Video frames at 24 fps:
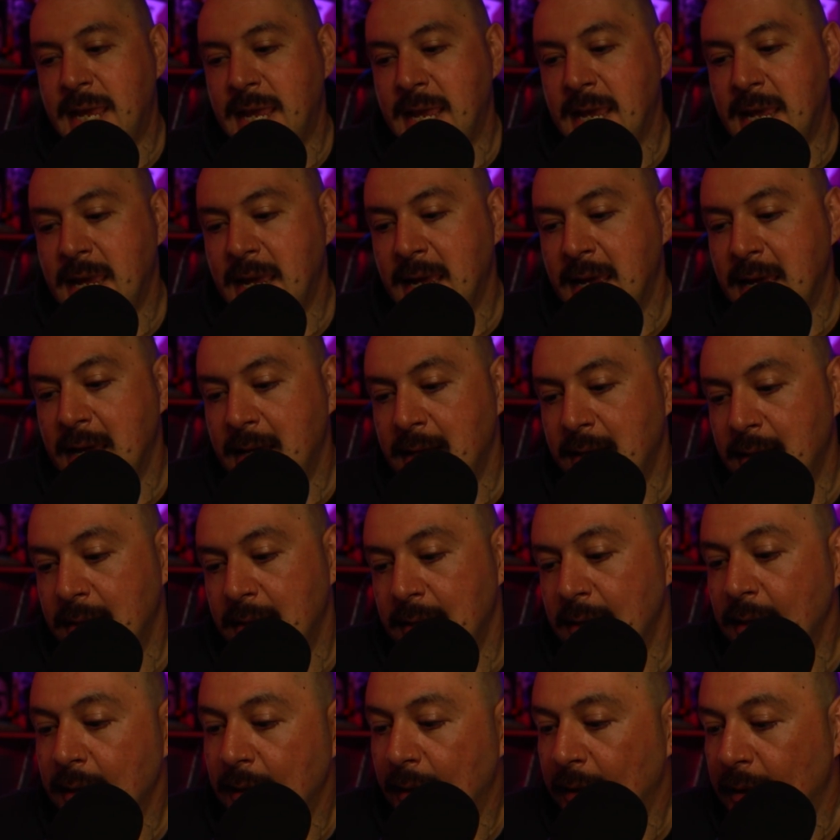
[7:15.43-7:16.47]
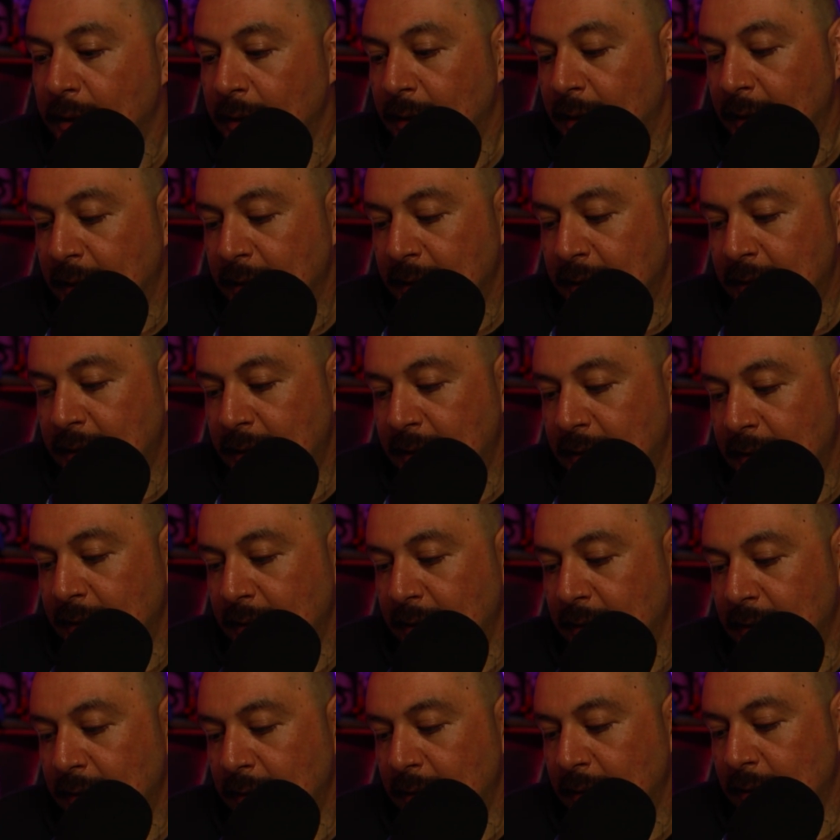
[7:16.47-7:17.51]
And
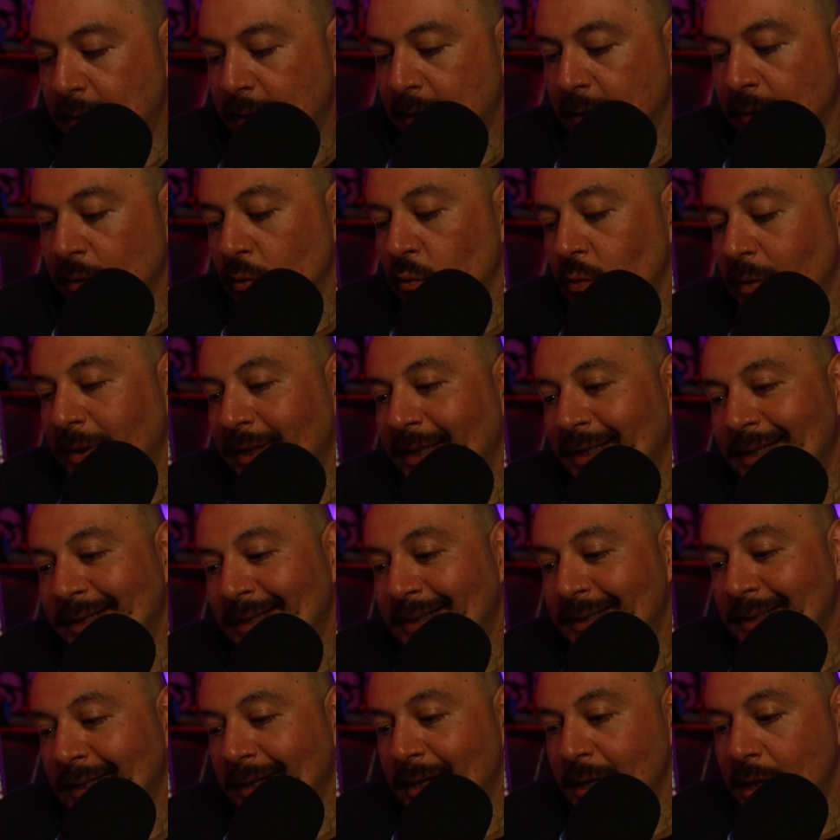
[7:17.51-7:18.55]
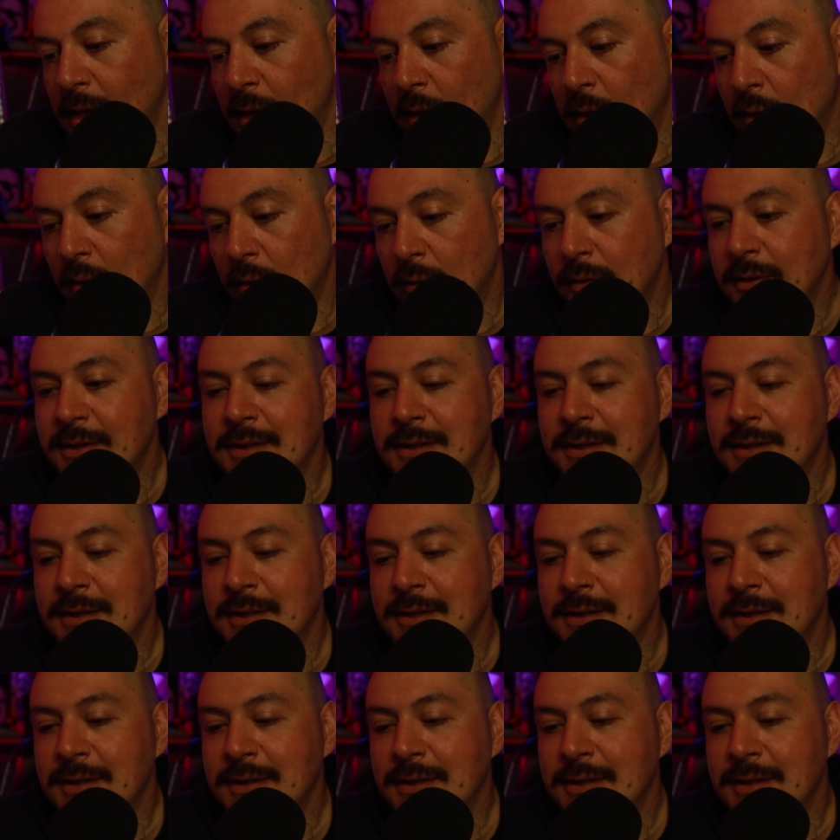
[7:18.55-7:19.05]
here we go.